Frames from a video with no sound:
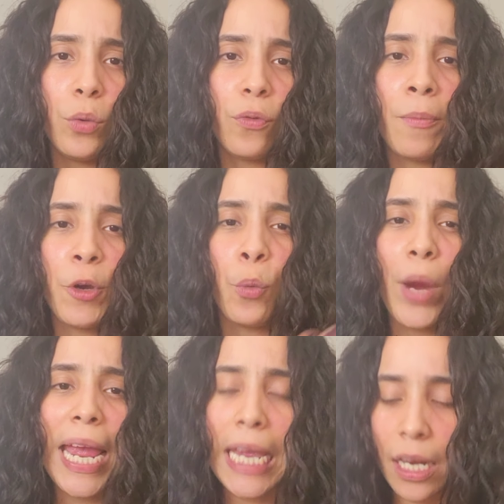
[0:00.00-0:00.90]
from your
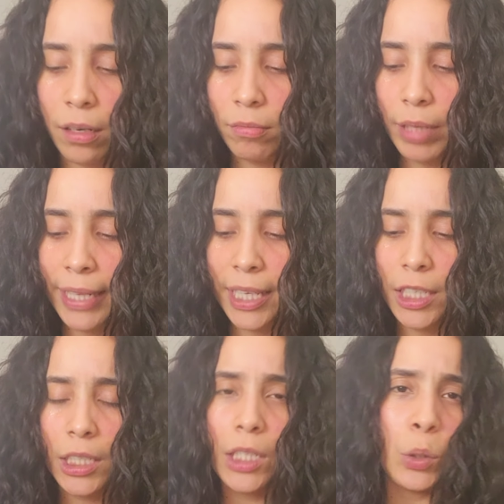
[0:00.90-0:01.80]
reign, and they
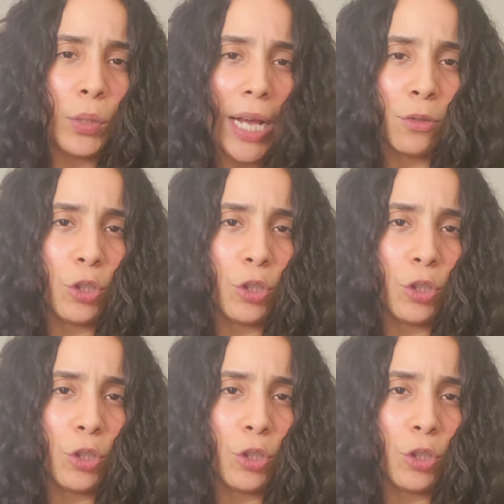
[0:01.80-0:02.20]
couldn't do that.